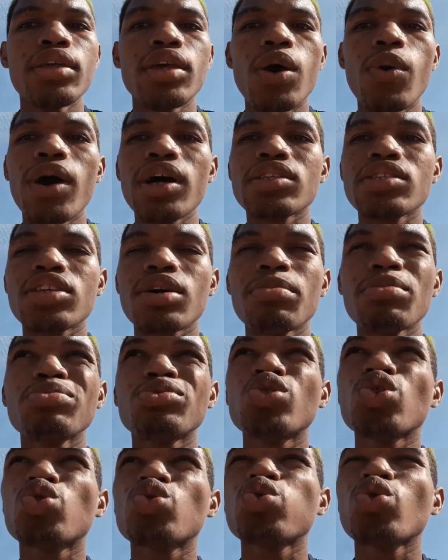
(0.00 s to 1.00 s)
You watch
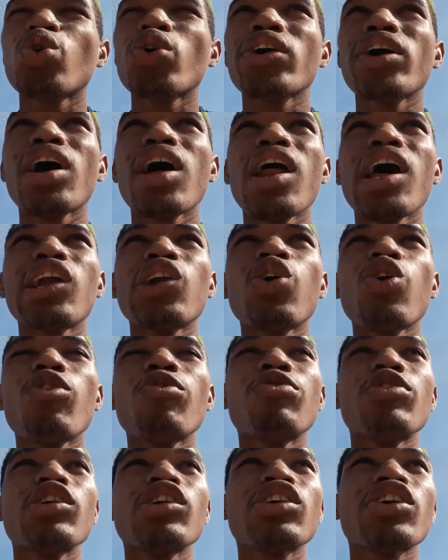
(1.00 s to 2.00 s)
some tutorial on how
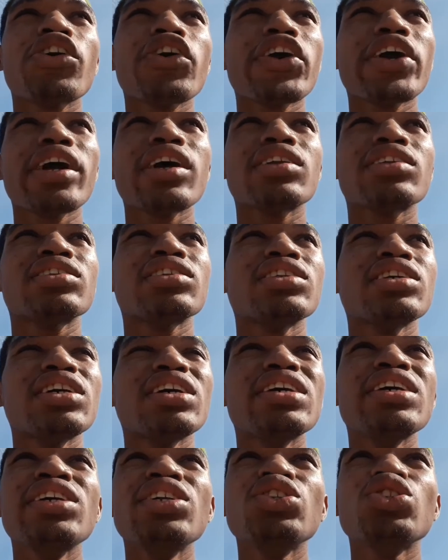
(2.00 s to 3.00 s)
to create
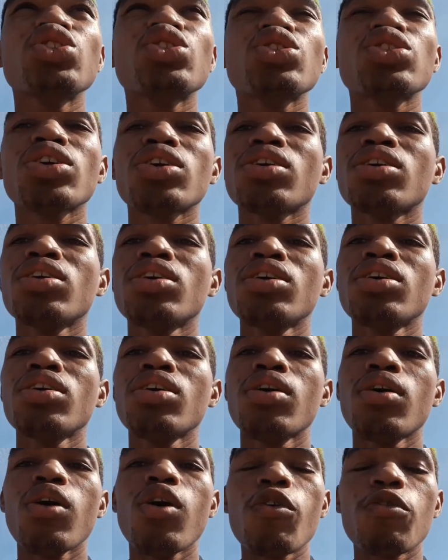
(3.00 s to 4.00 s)
intro,
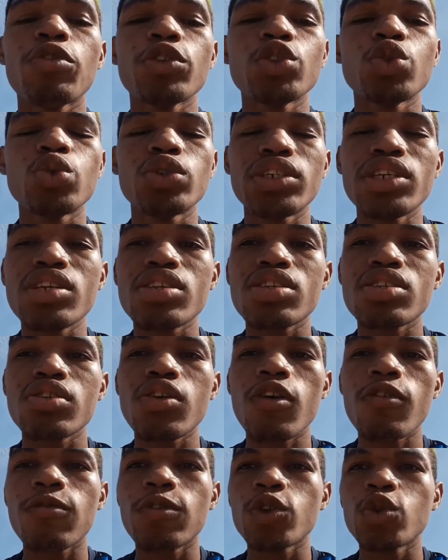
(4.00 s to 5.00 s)
how to do this,
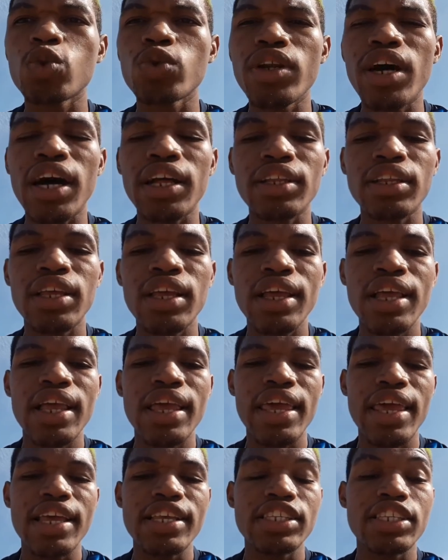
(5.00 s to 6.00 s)
how to do that.
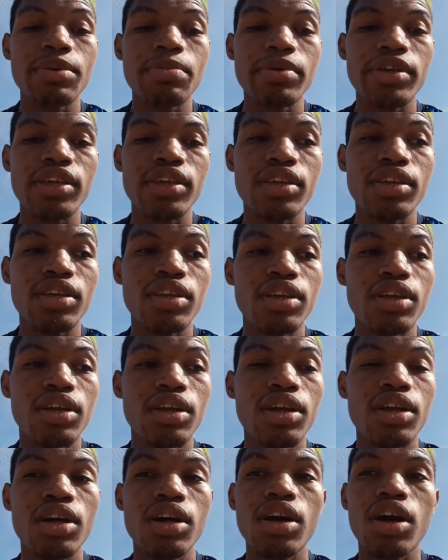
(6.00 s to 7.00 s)
You see me?
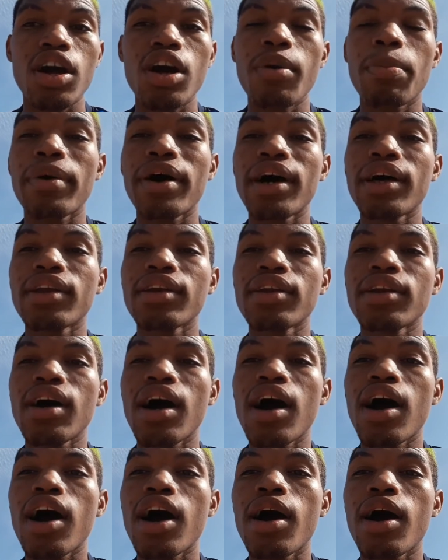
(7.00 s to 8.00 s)
Go on
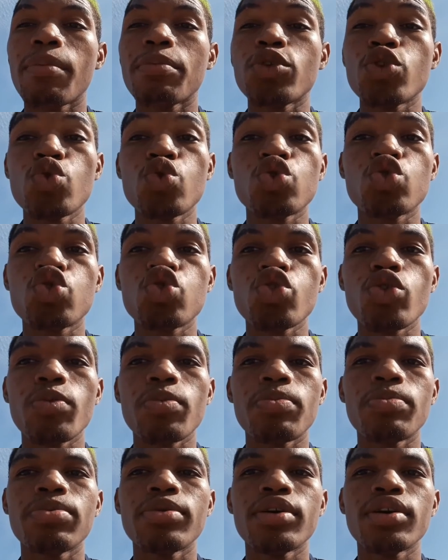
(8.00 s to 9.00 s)

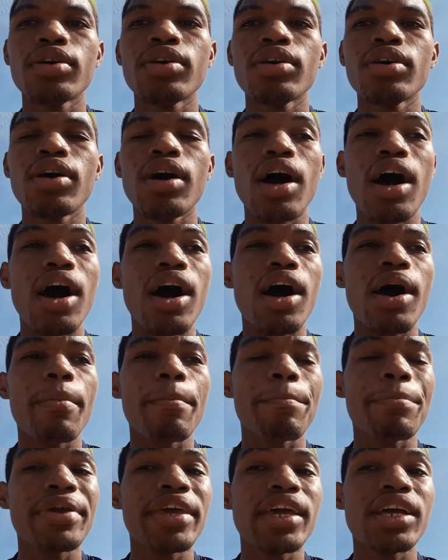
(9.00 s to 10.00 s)
YouTube
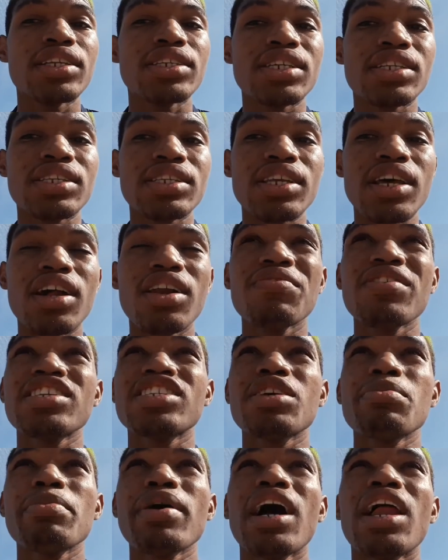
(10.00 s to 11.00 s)
page itself,
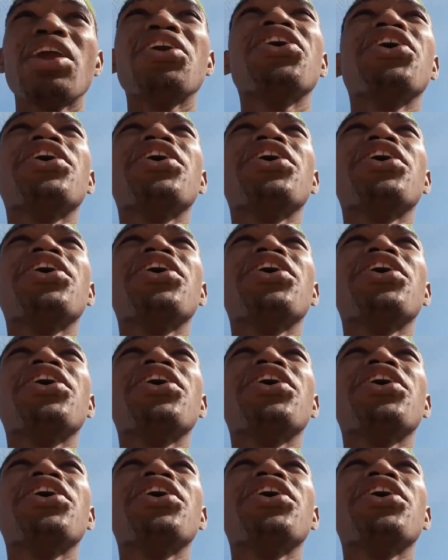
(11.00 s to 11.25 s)
you see me, and